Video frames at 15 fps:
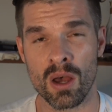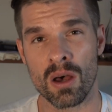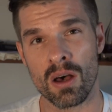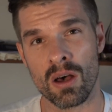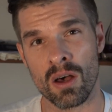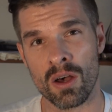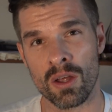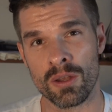
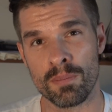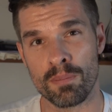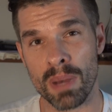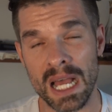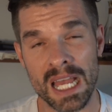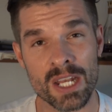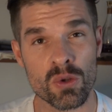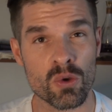On
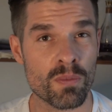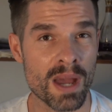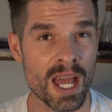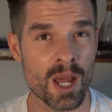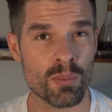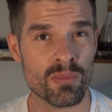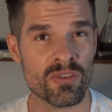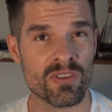Baidu
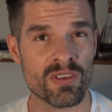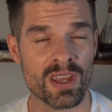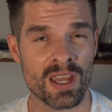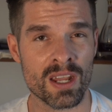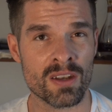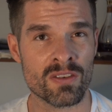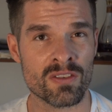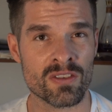maps
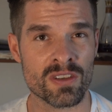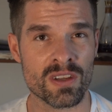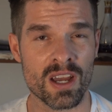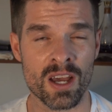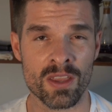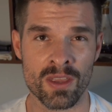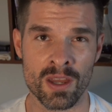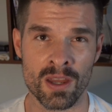and
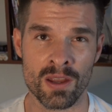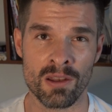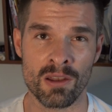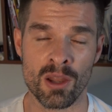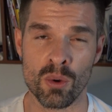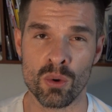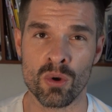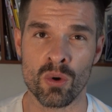other
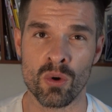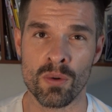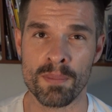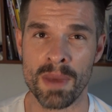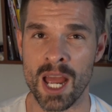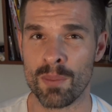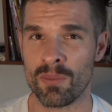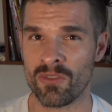local
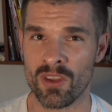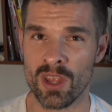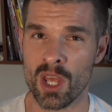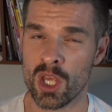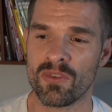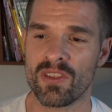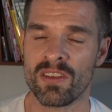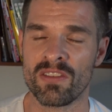maps,
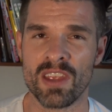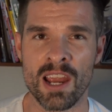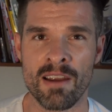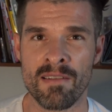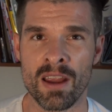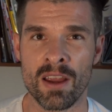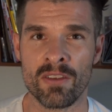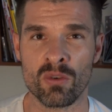this
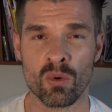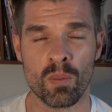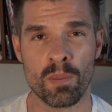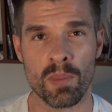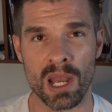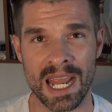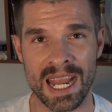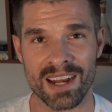area is all
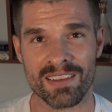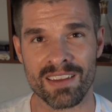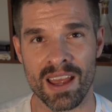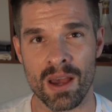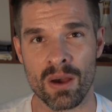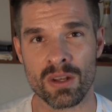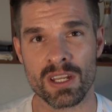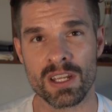blacked
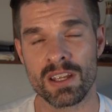out,